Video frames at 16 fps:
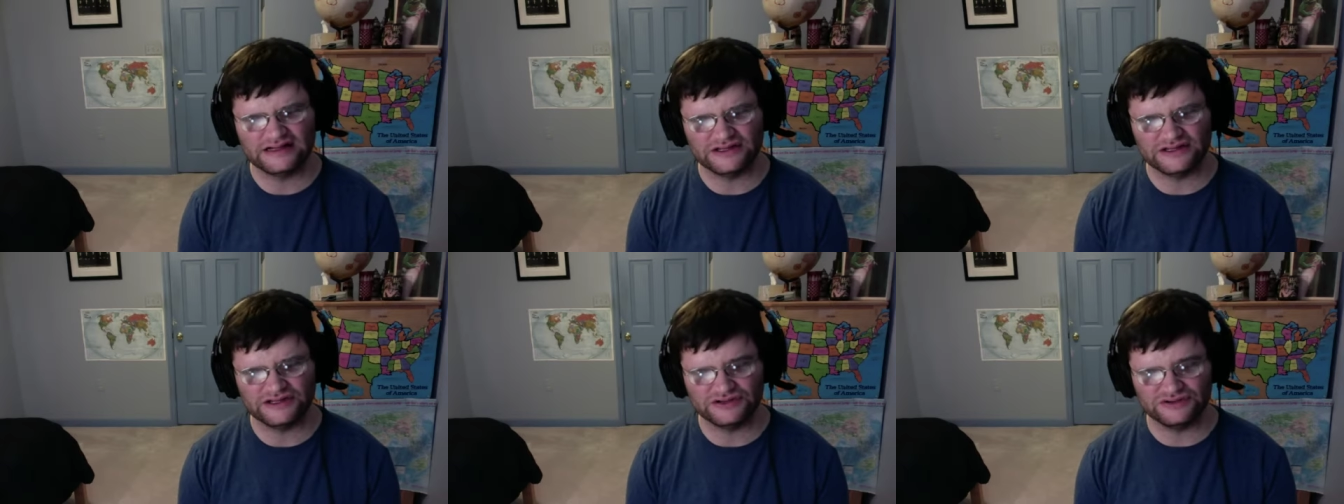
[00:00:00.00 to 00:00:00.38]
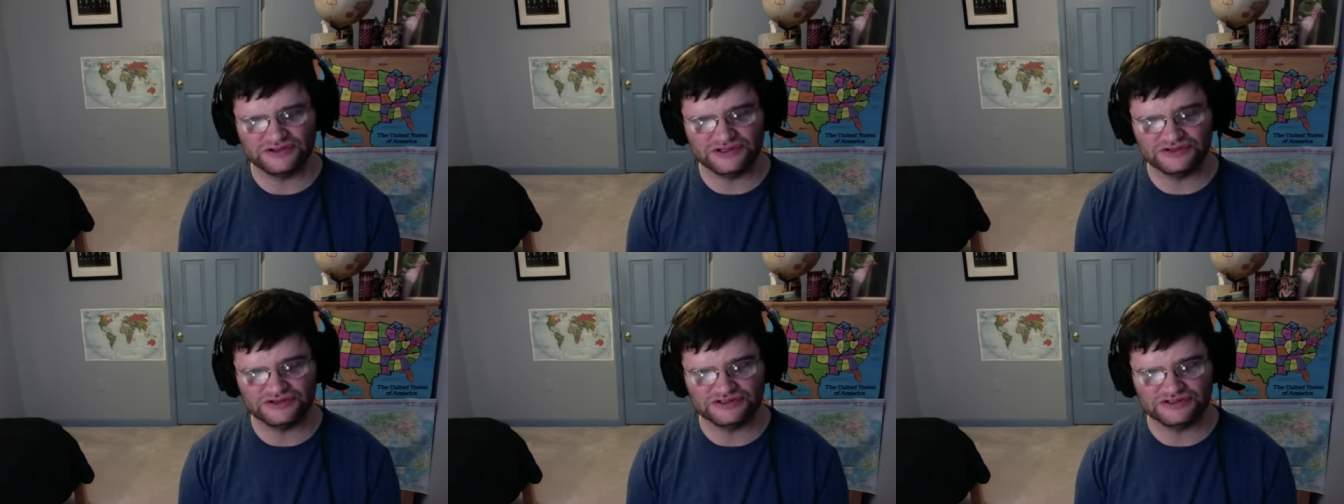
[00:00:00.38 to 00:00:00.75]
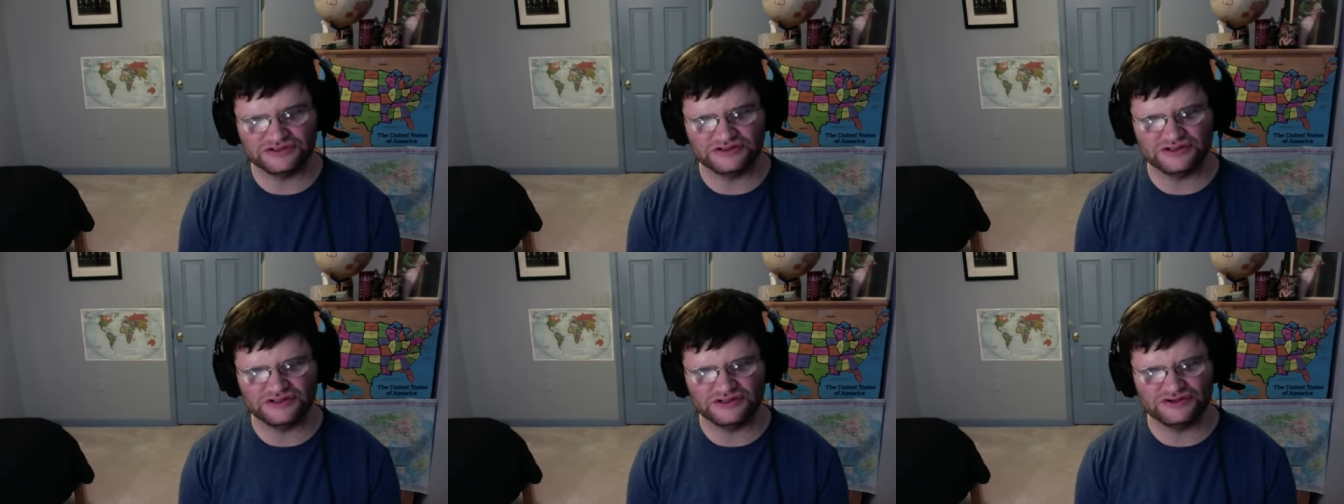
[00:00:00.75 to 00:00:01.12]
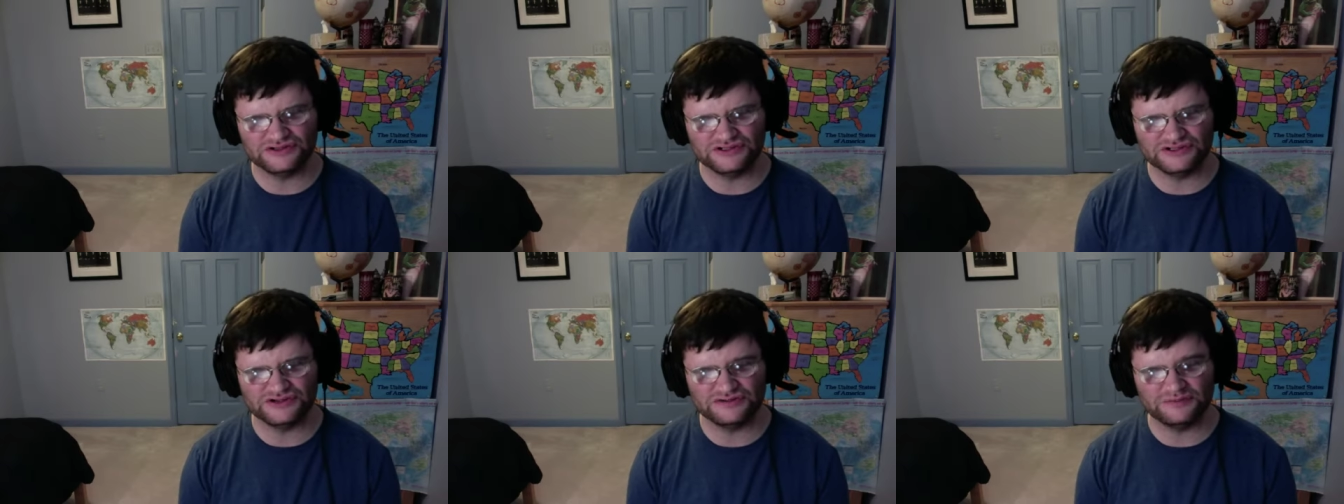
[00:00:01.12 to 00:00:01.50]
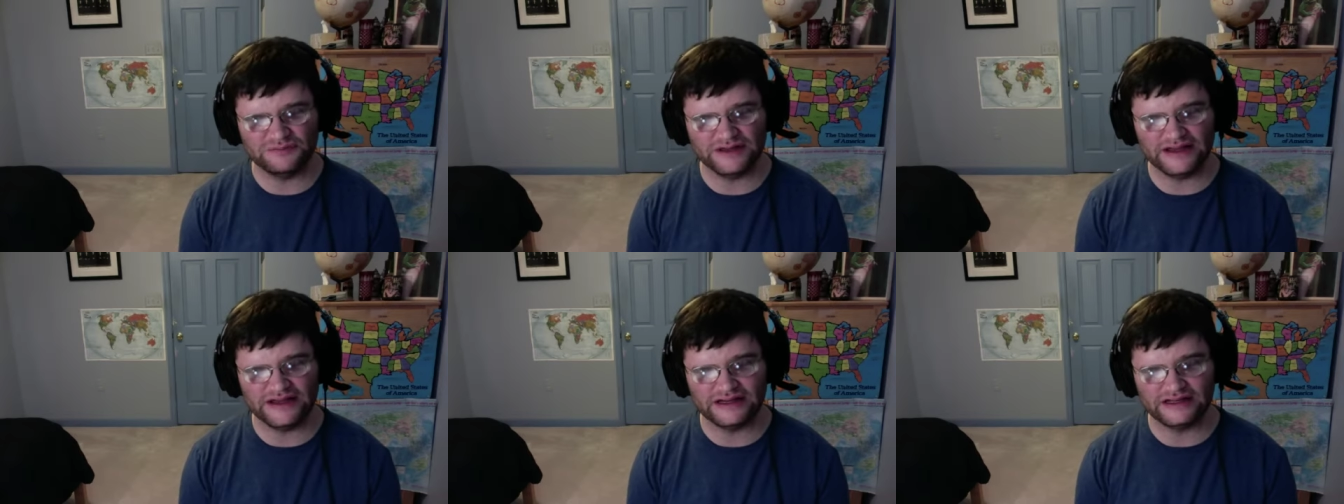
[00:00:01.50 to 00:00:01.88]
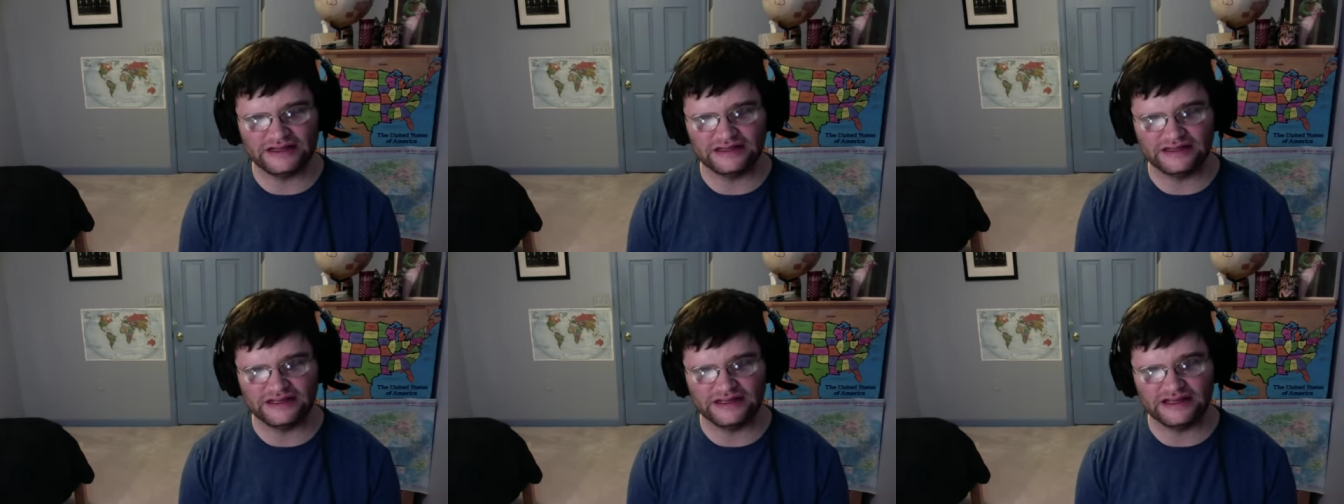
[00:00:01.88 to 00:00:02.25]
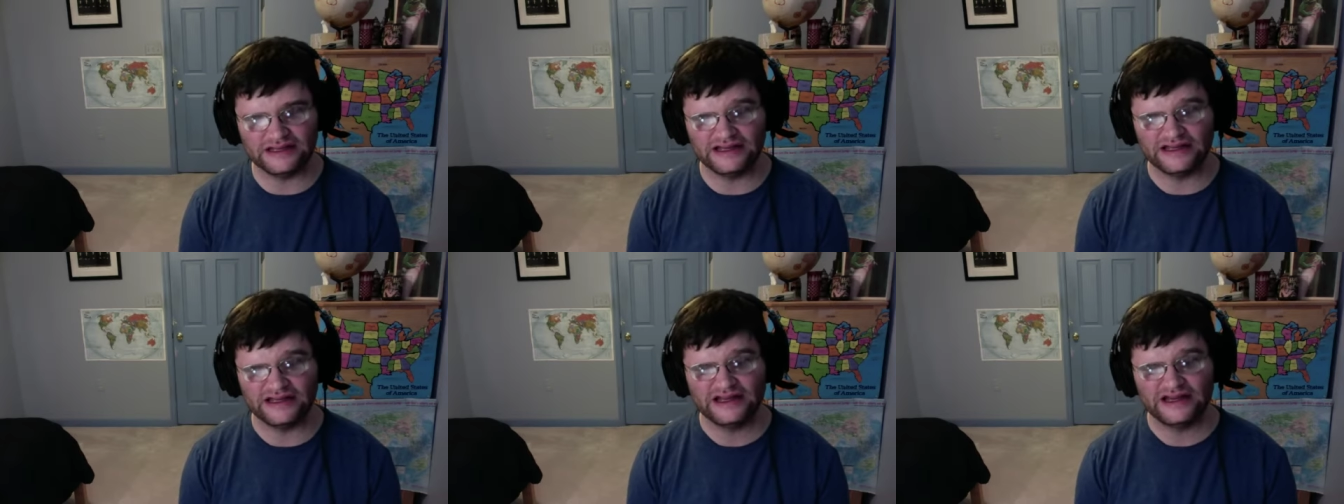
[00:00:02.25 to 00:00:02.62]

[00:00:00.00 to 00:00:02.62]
You you do you do meet the